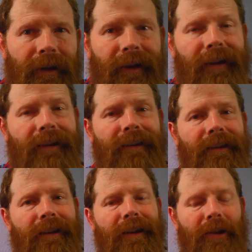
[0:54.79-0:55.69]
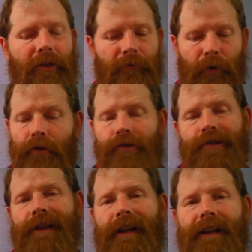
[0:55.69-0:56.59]
And further
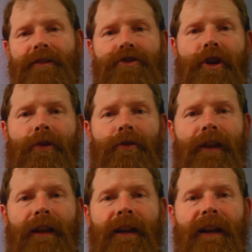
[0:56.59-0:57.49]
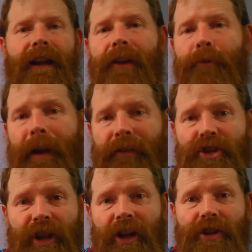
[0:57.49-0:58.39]
study showed that if we have a
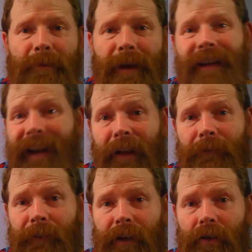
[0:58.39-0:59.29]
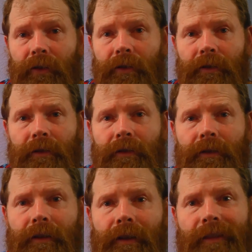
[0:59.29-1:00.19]
changing magnetic field,
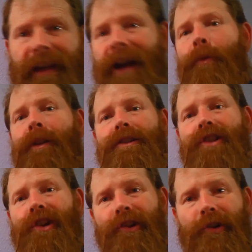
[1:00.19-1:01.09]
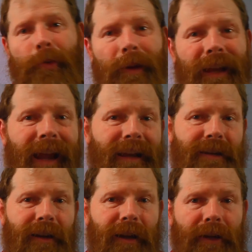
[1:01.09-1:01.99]
that will in turn
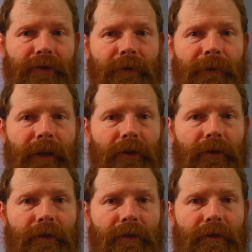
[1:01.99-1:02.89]
create an electric field.